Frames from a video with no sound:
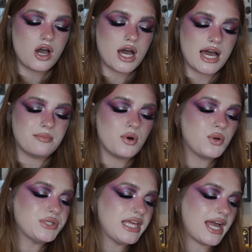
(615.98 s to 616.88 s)
um,
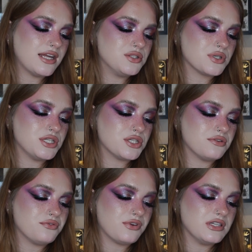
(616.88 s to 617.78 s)
Holy
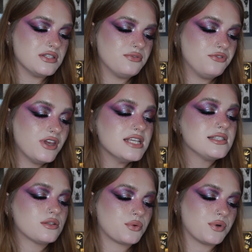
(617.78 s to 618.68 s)
Hydration
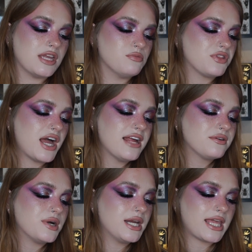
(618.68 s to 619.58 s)
Face Cream with
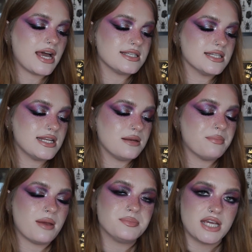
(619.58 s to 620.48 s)
Hyaluronic Acid and
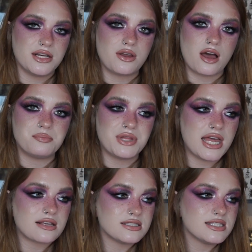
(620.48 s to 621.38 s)
Peptide
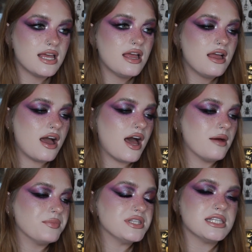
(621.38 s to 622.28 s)
Complex.
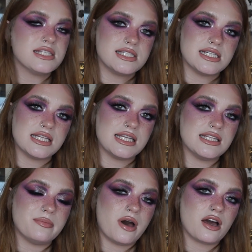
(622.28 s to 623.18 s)
Um, this is still in
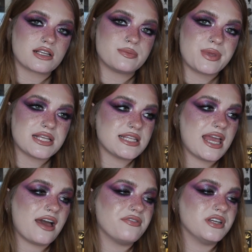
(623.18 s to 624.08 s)
the box because I
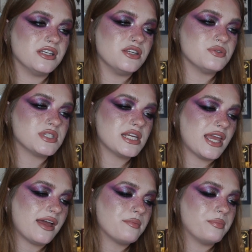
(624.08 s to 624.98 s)
haven't used it
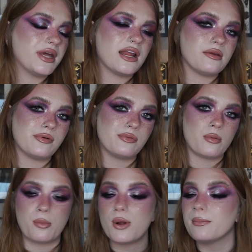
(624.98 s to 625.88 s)
yet, but I will
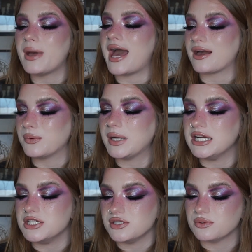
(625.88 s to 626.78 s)
report back when I
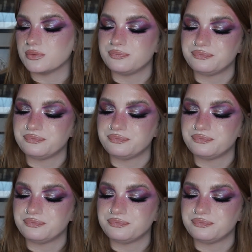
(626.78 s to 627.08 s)
do.